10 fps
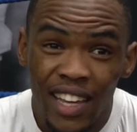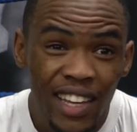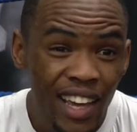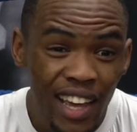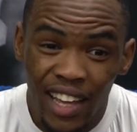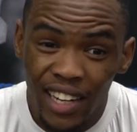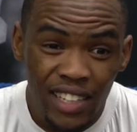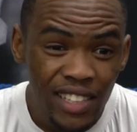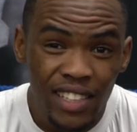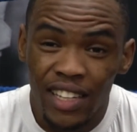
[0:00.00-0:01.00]
And
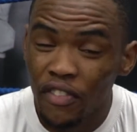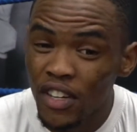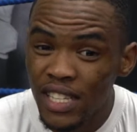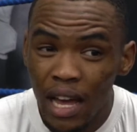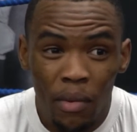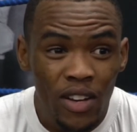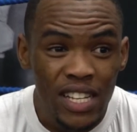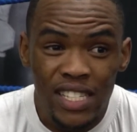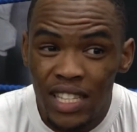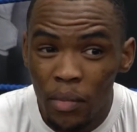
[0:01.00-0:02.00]
the first time I was
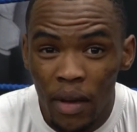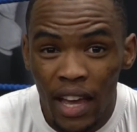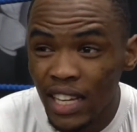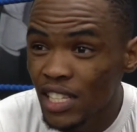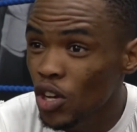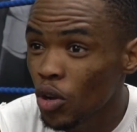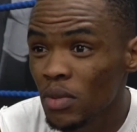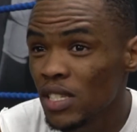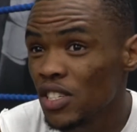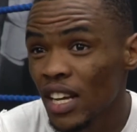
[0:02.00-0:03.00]
hitting the bag, he told me
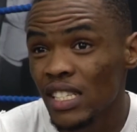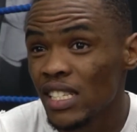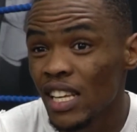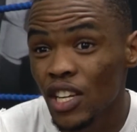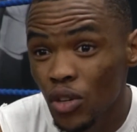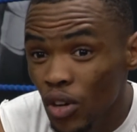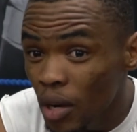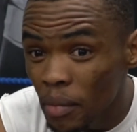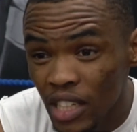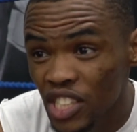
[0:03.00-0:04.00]
straight, he said, "You're going to
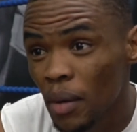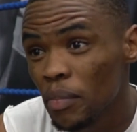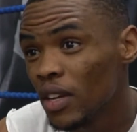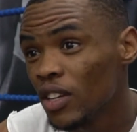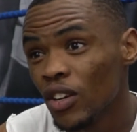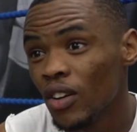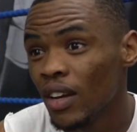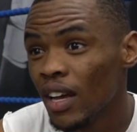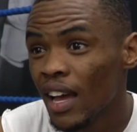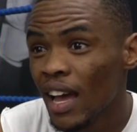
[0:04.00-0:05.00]
be a champion,
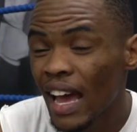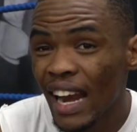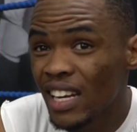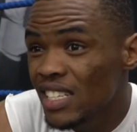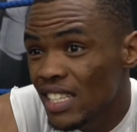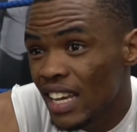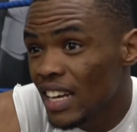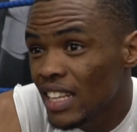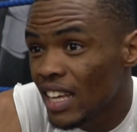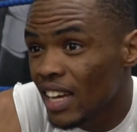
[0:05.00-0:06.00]
And I didn't see
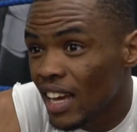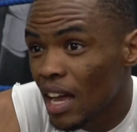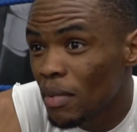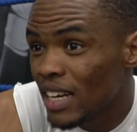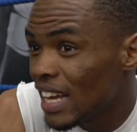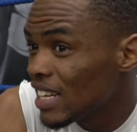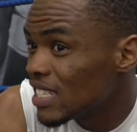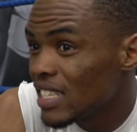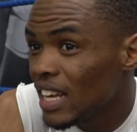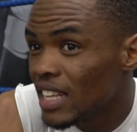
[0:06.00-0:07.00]
anything, and my dad didn't
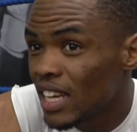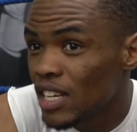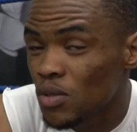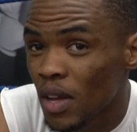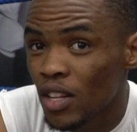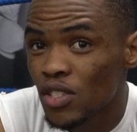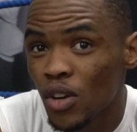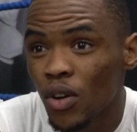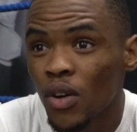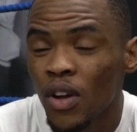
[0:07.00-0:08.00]
see anything as well,
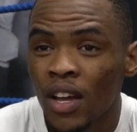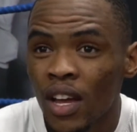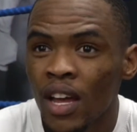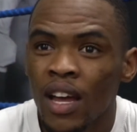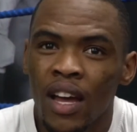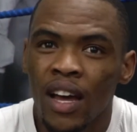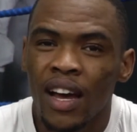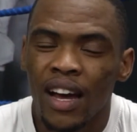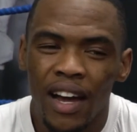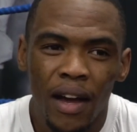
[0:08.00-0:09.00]
so
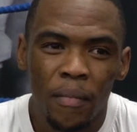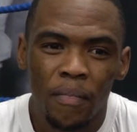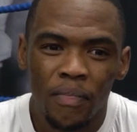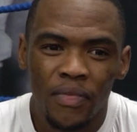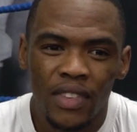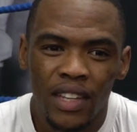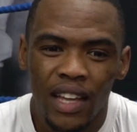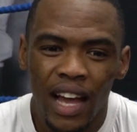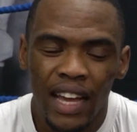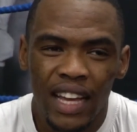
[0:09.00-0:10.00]

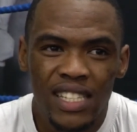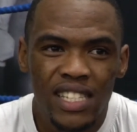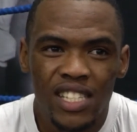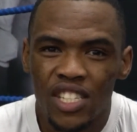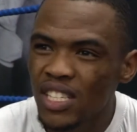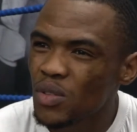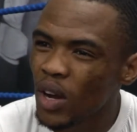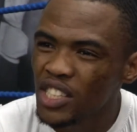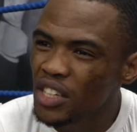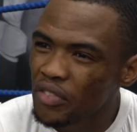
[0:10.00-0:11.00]
I guess it's just
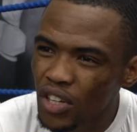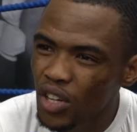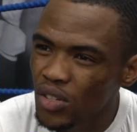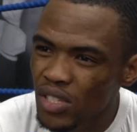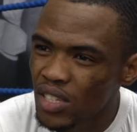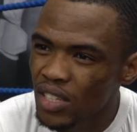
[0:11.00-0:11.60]
watching videos